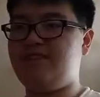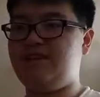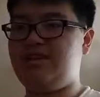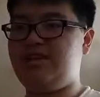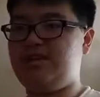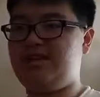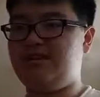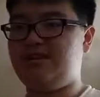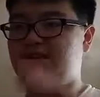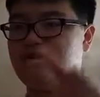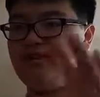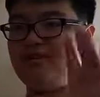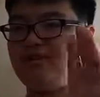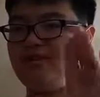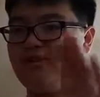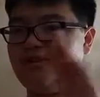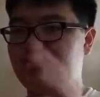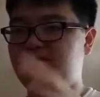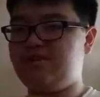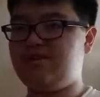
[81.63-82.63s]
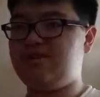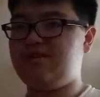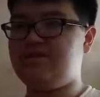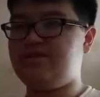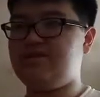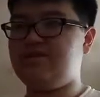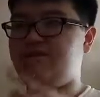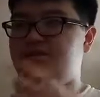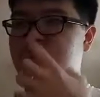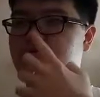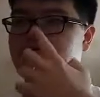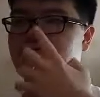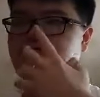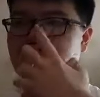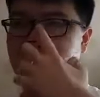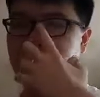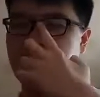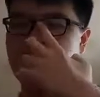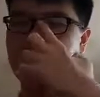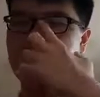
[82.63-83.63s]
Yeah, I'm not gonna talk about the series or
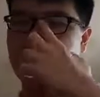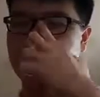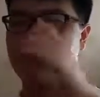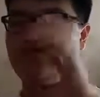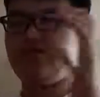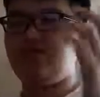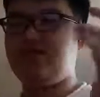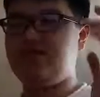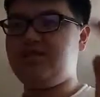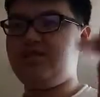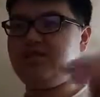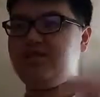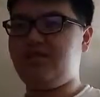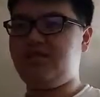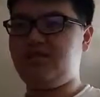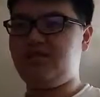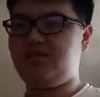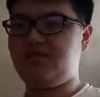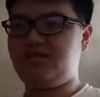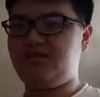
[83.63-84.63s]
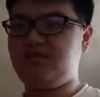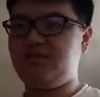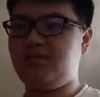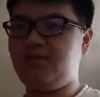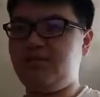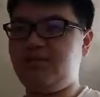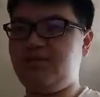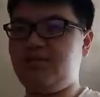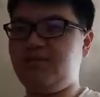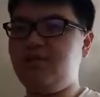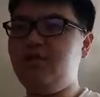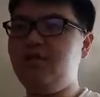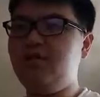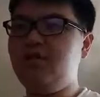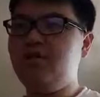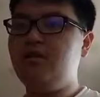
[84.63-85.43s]
TV show he did for Cartoon Network right now.